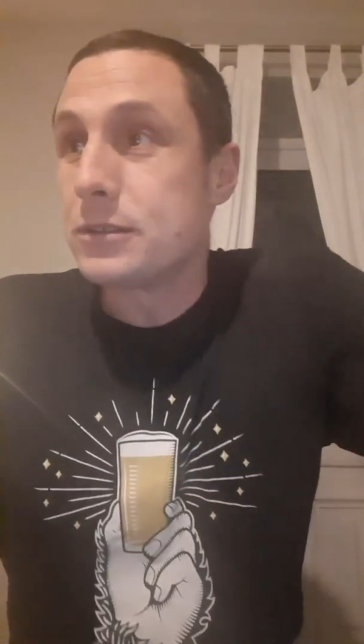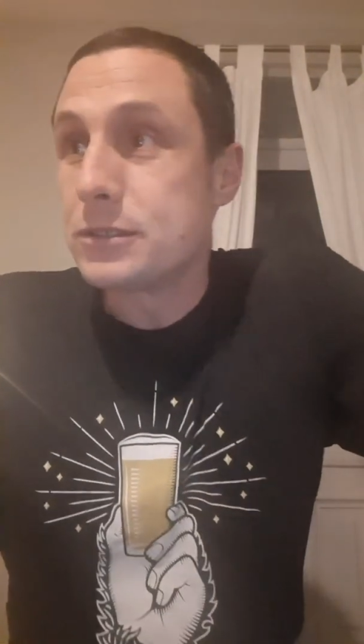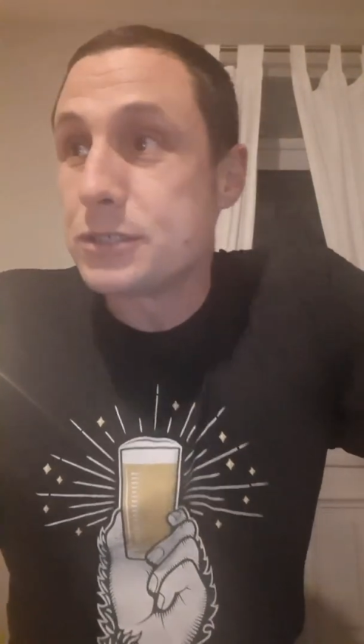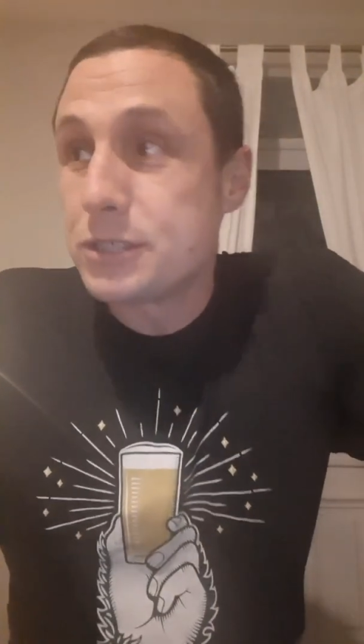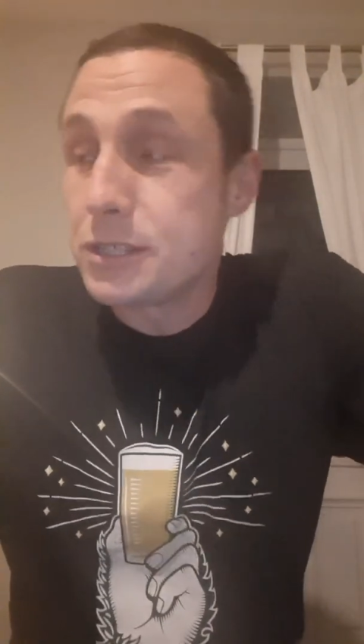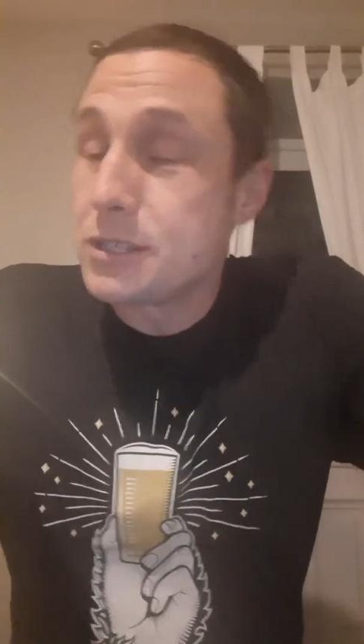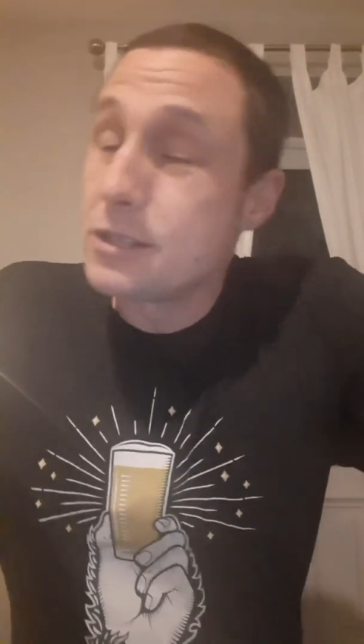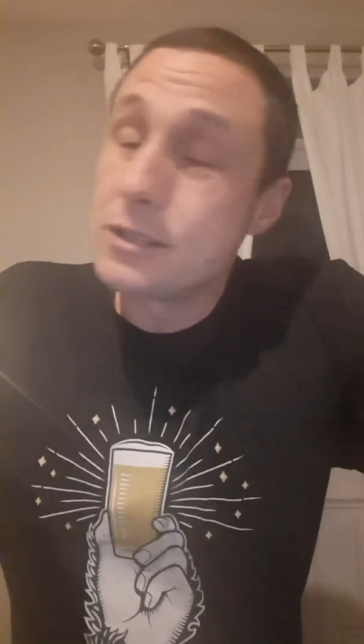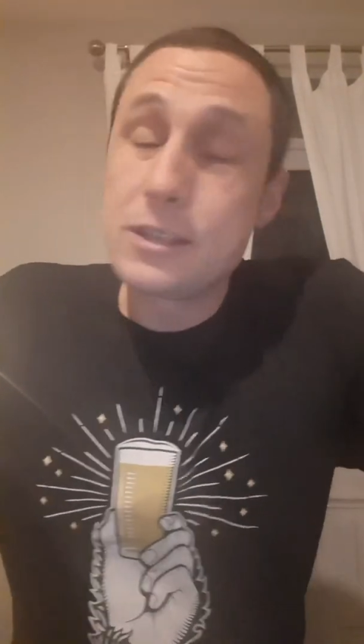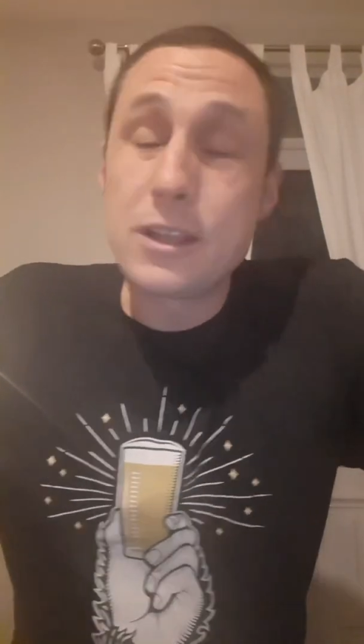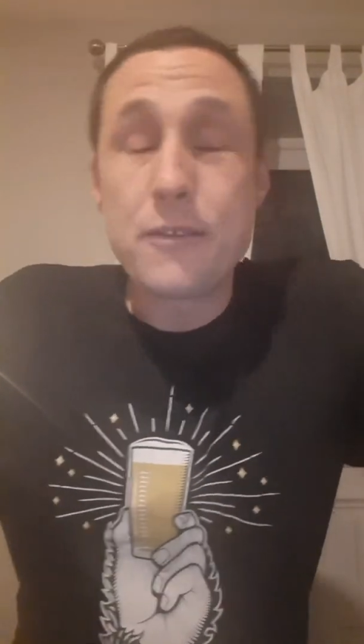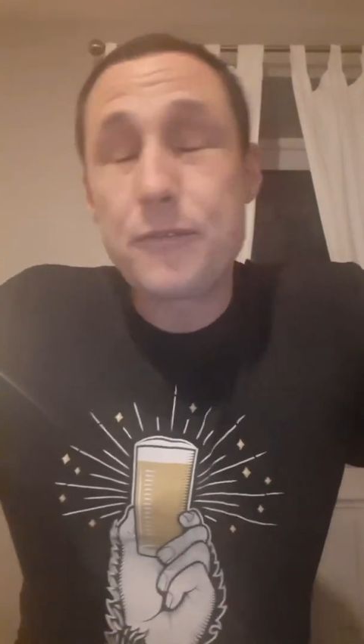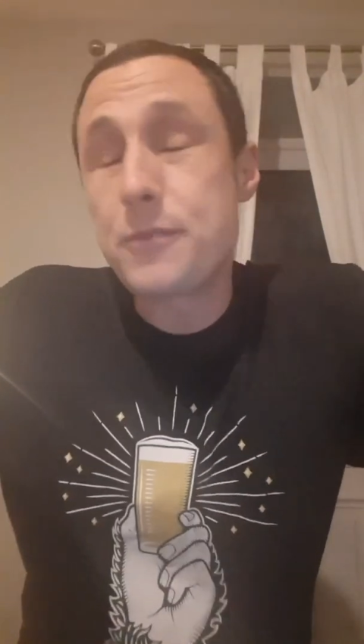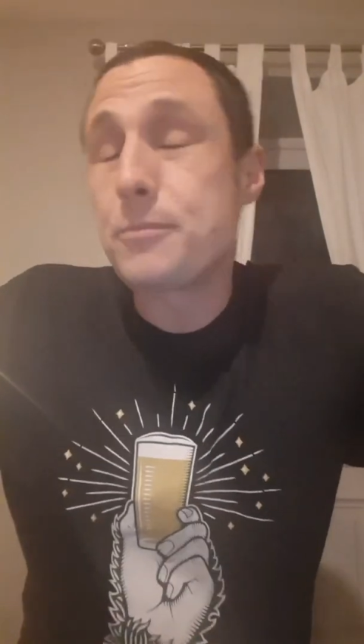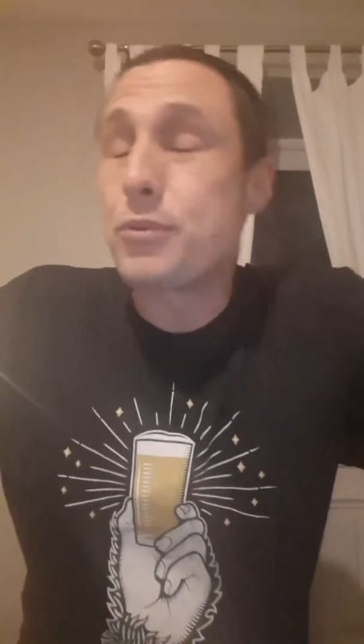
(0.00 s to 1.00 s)
It's
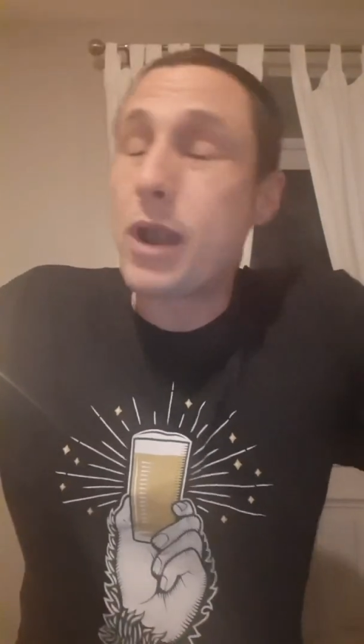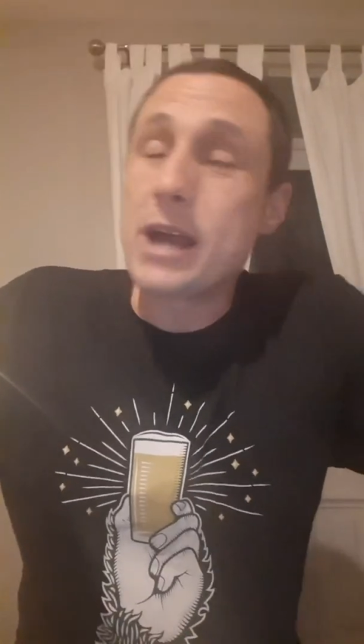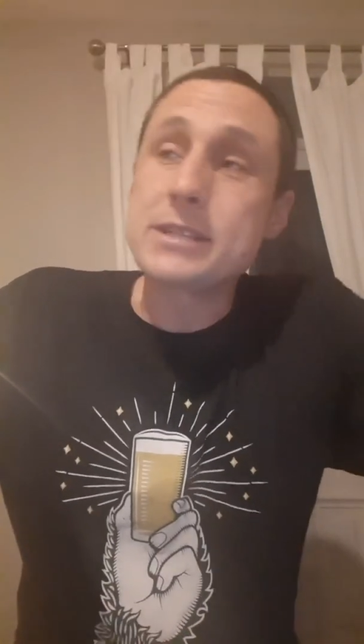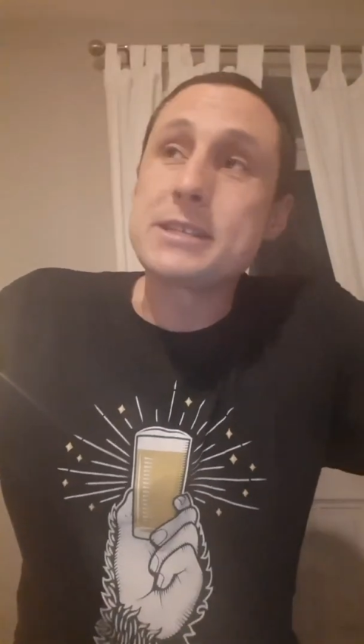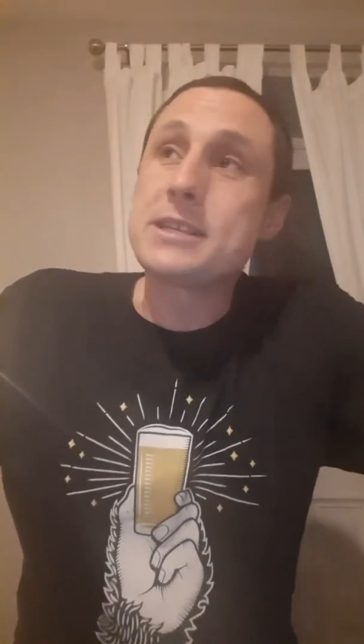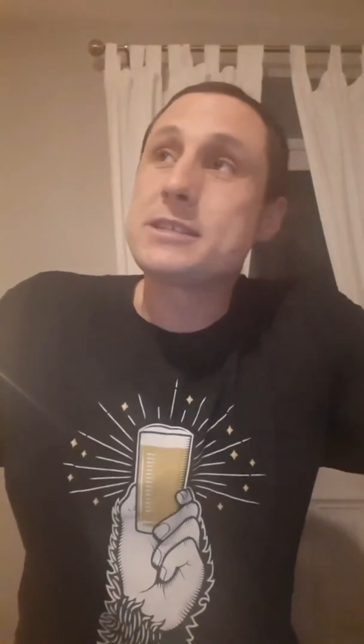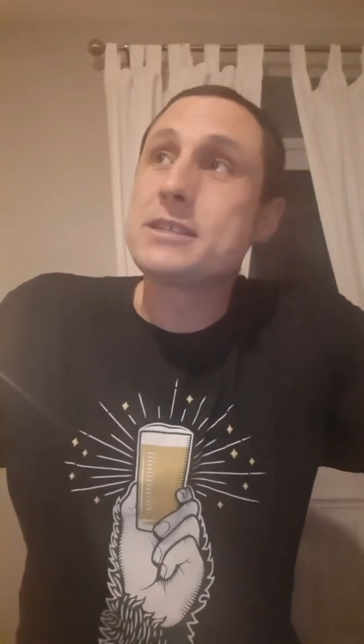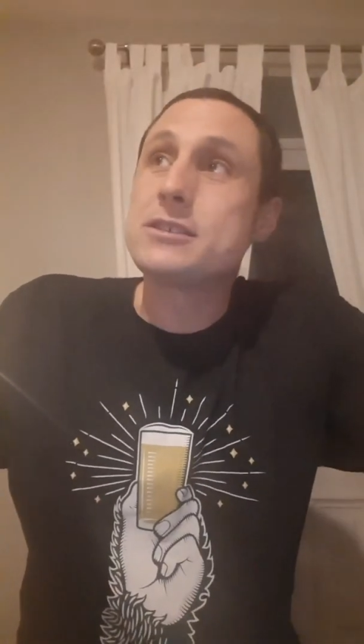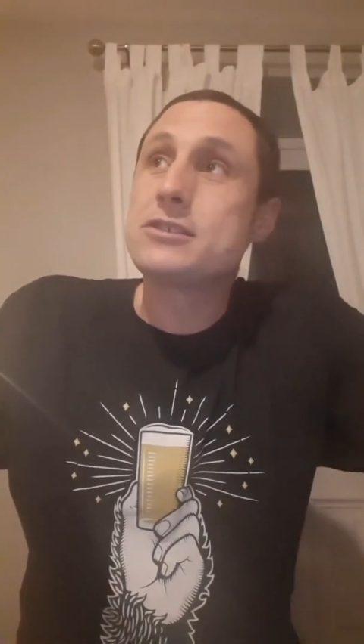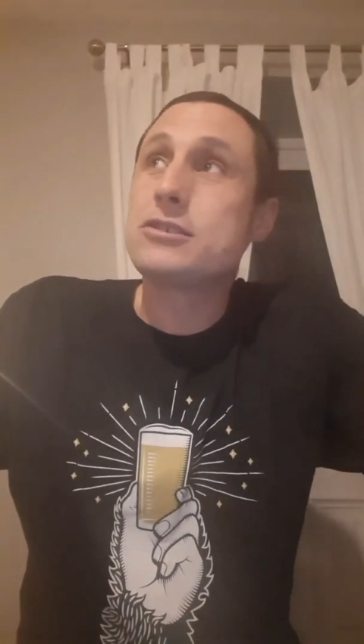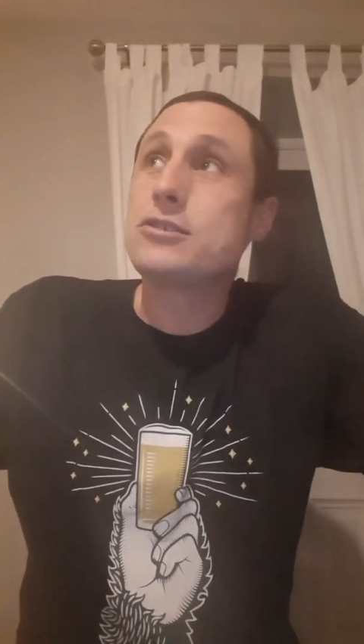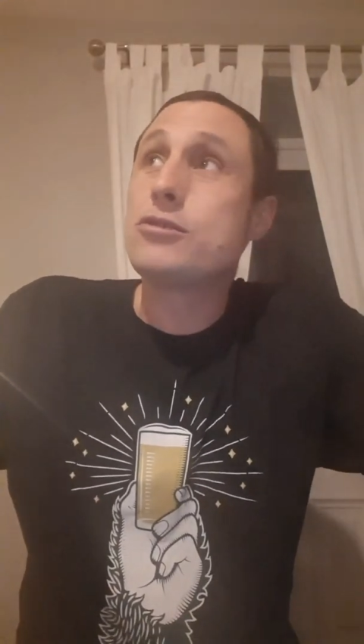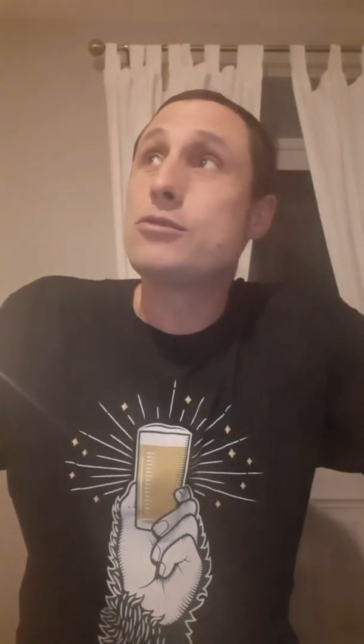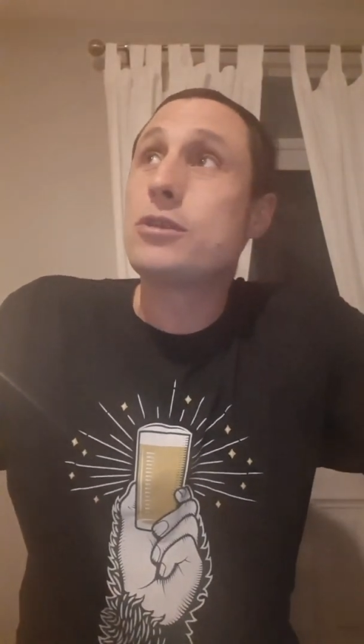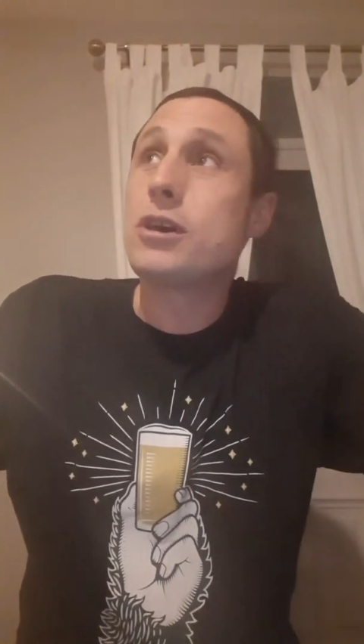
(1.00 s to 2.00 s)
different processes to
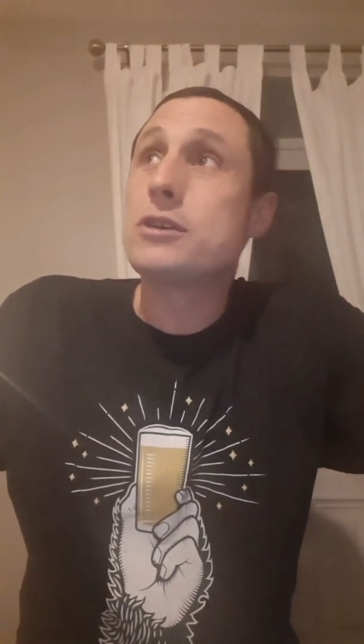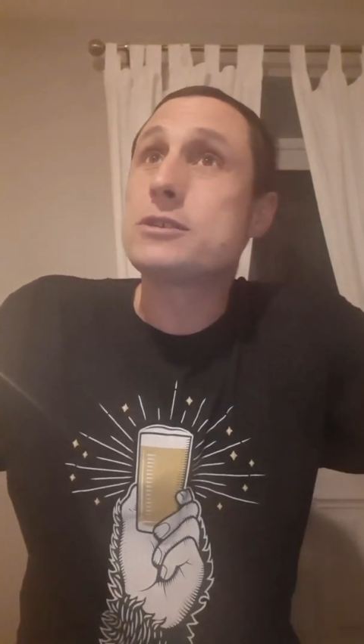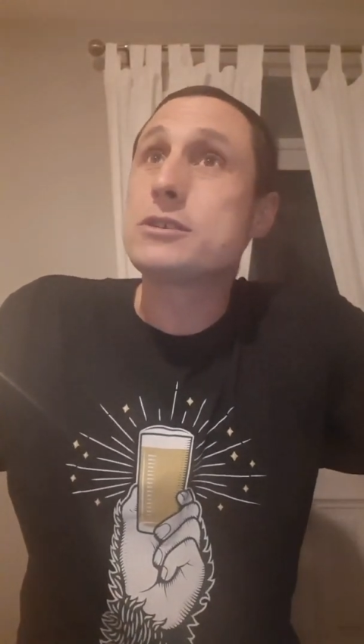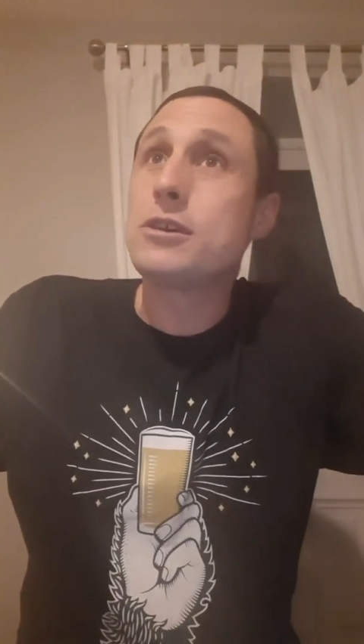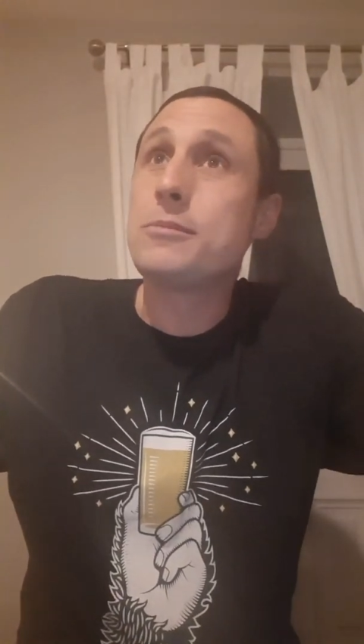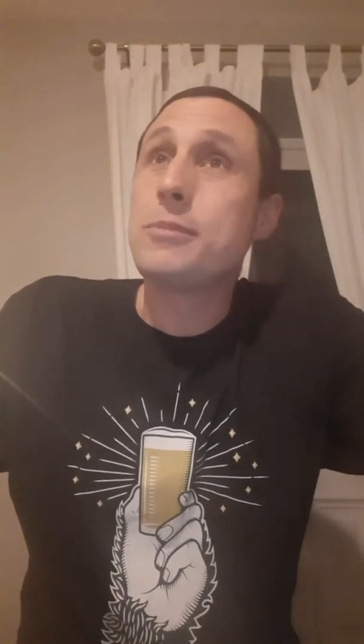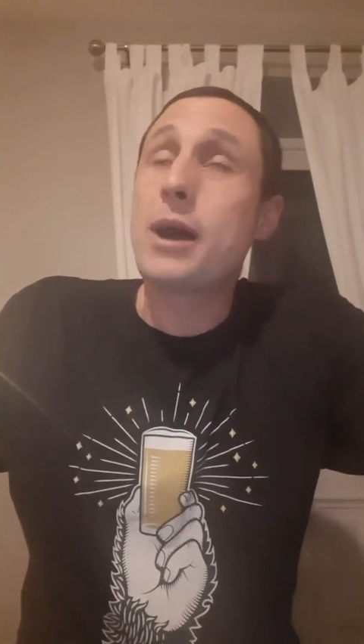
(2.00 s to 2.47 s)
do it also,